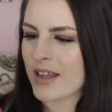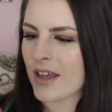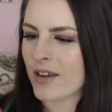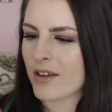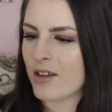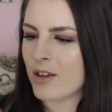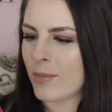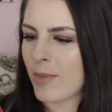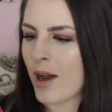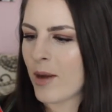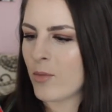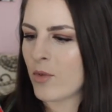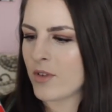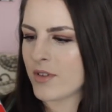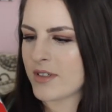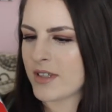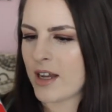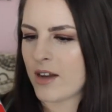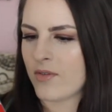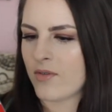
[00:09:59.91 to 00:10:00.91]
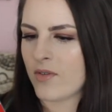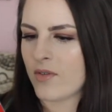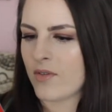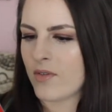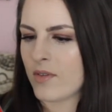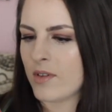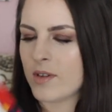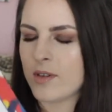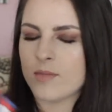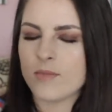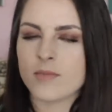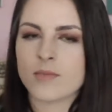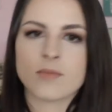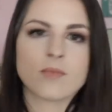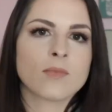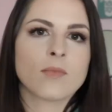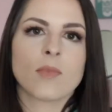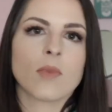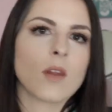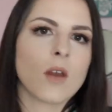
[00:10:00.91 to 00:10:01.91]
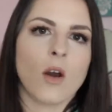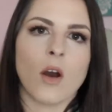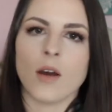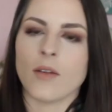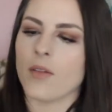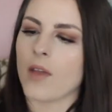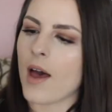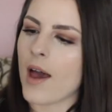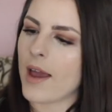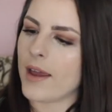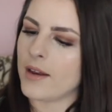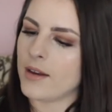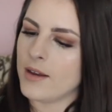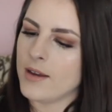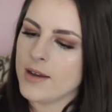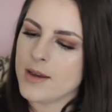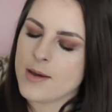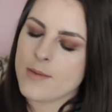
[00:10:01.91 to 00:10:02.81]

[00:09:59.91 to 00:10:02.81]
telling you to buy more stuff online.